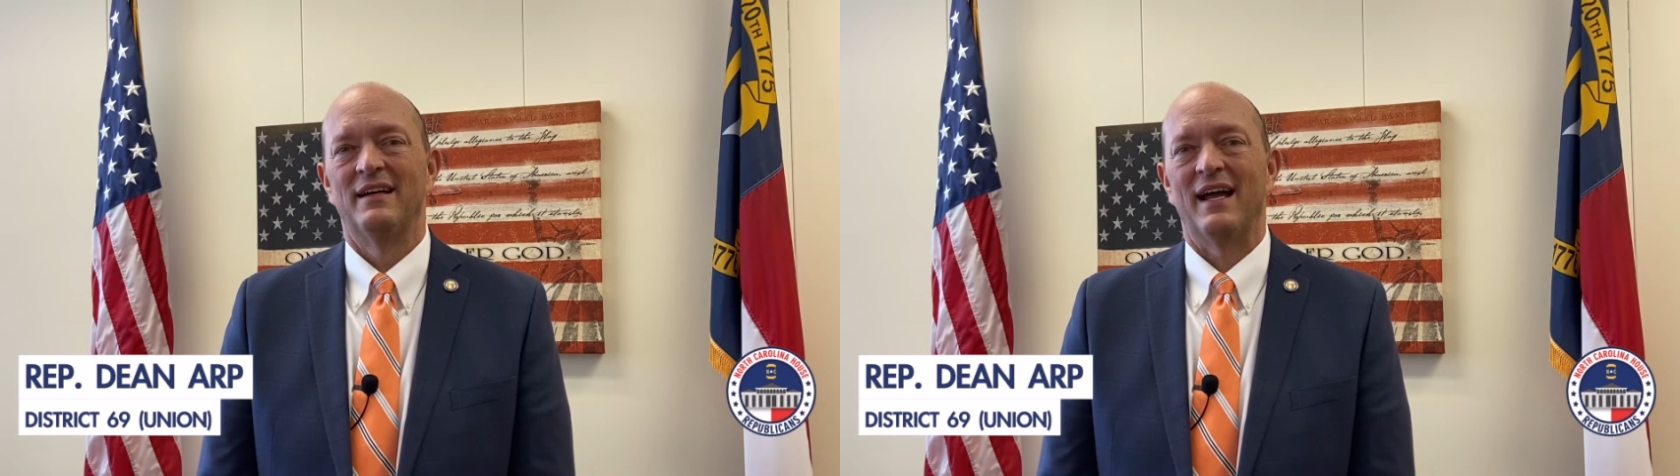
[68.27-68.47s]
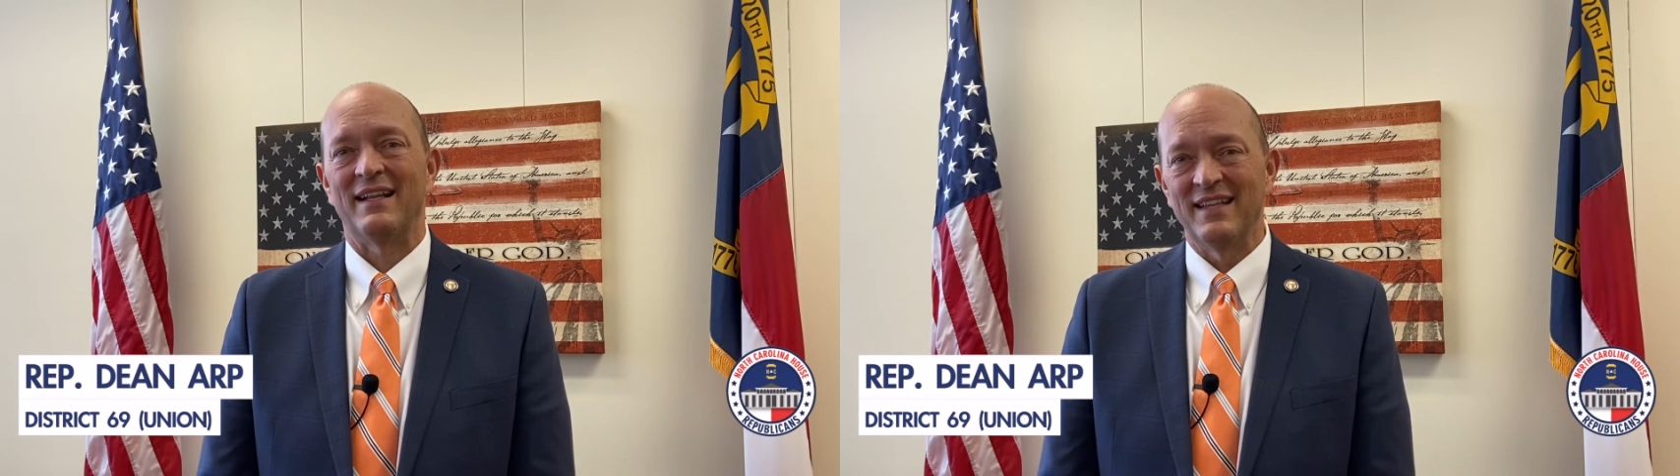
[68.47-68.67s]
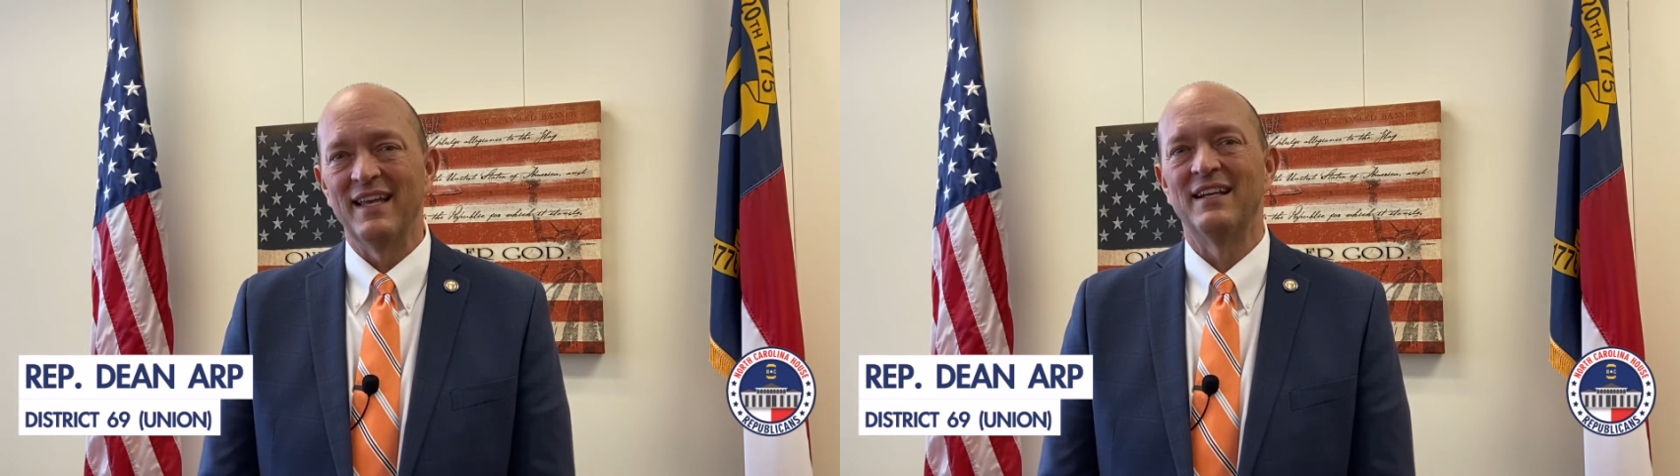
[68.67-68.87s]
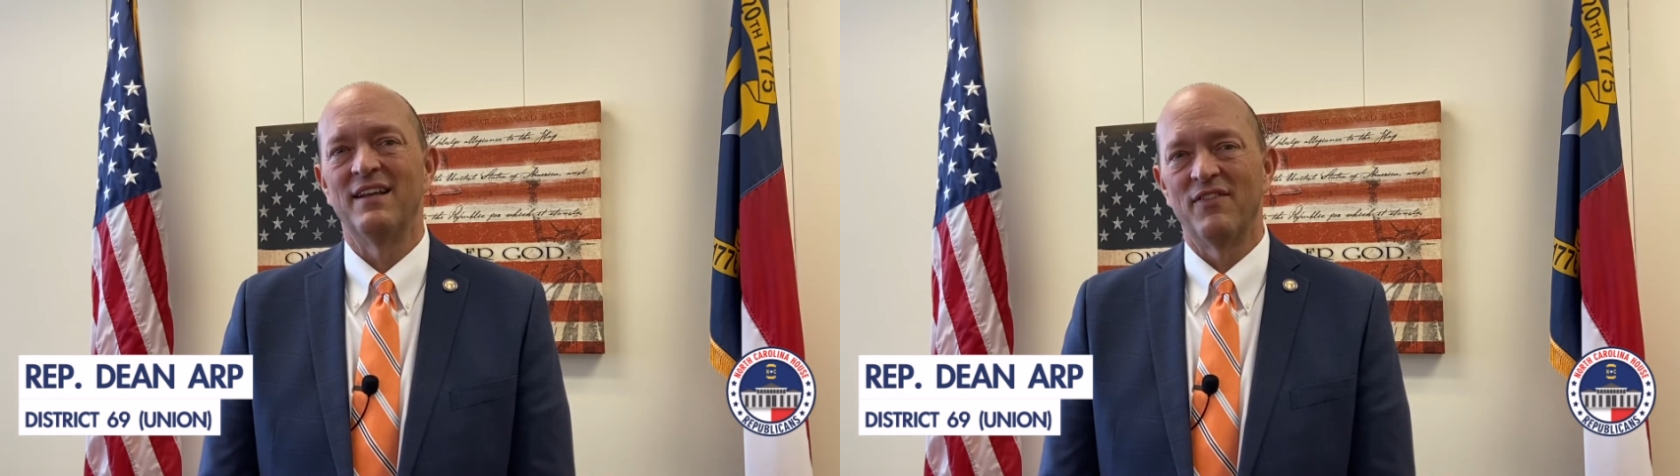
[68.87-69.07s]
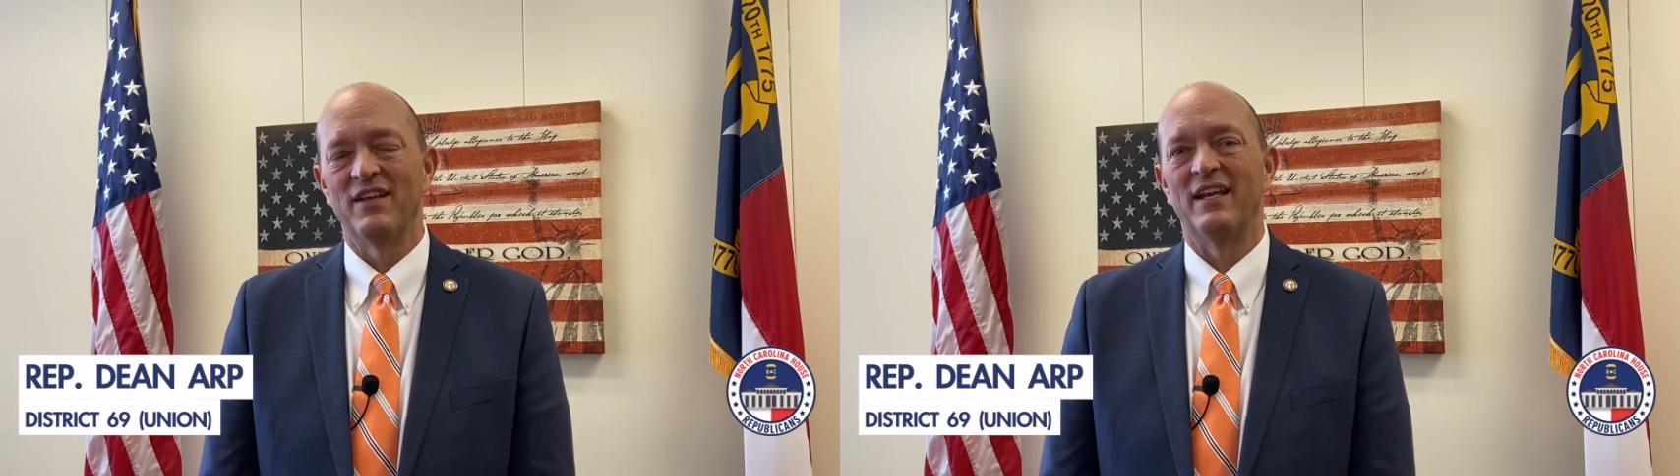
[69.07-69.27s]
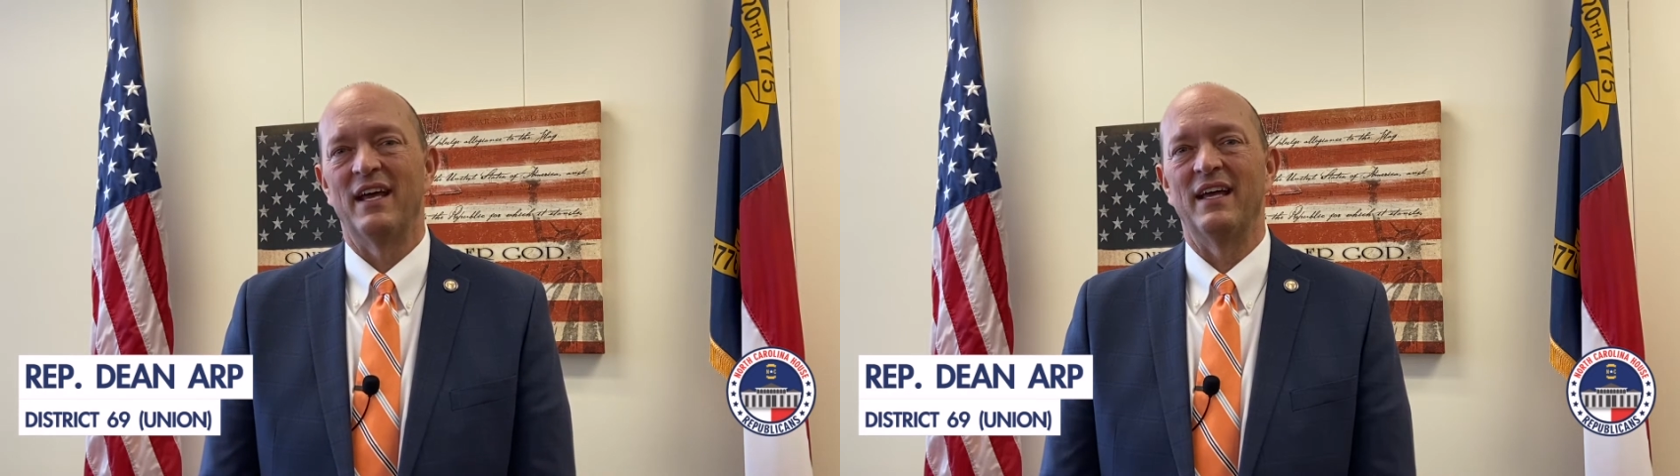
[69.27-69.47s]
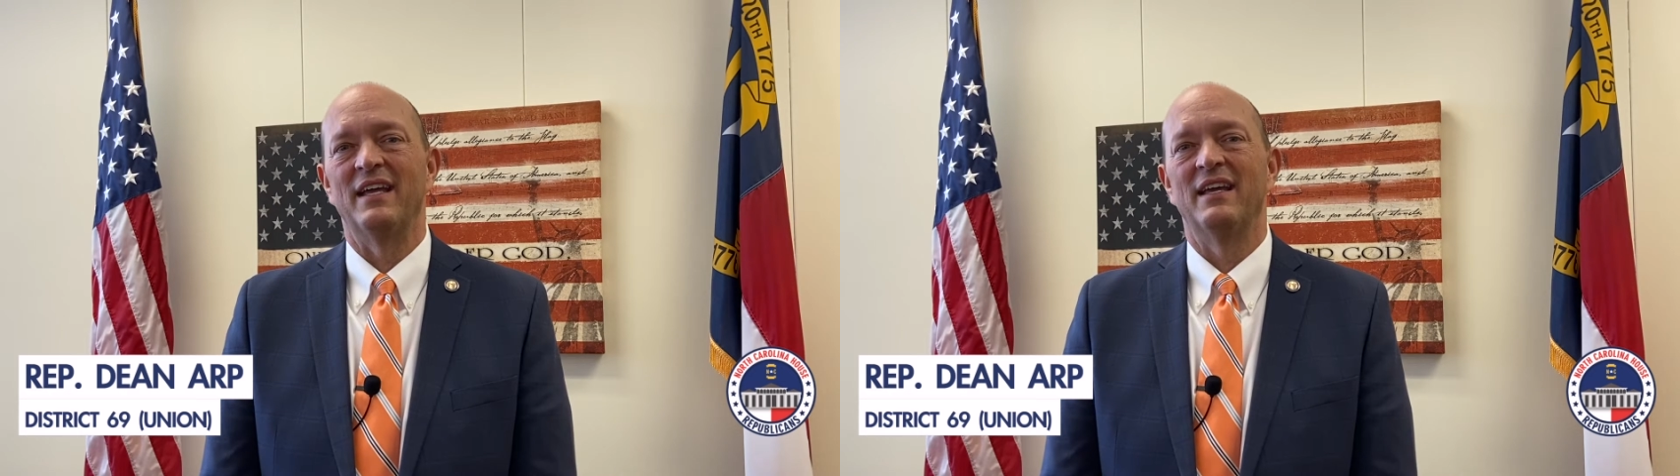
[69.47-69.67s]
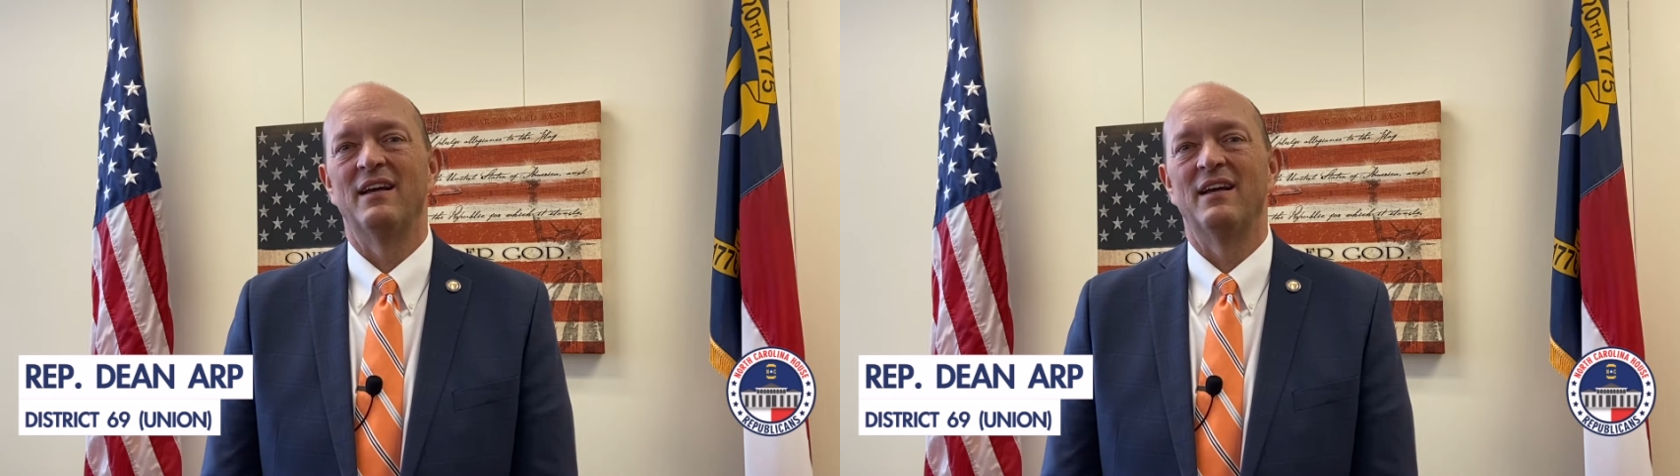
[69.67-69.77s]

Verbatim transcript: At the end of the day,